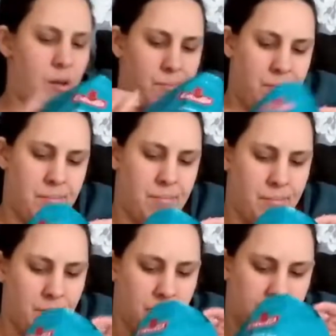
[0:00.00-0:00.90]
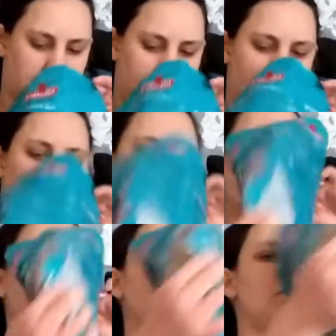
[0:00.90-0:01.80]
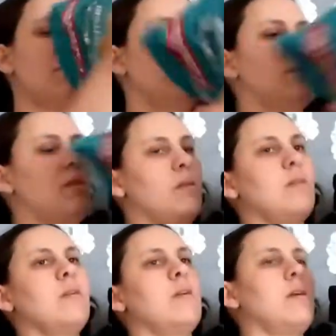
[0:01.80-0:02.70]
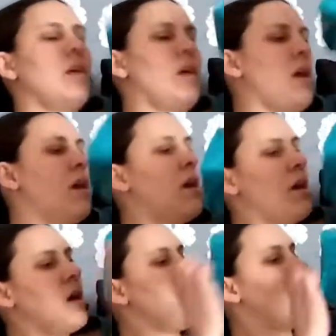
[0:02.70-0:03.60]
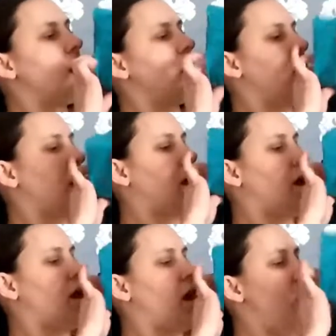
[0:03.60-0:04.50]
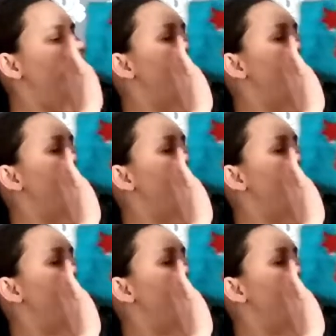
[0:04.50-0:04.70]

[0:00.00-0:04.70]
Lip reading: I want to have no expectations and just sit on my butt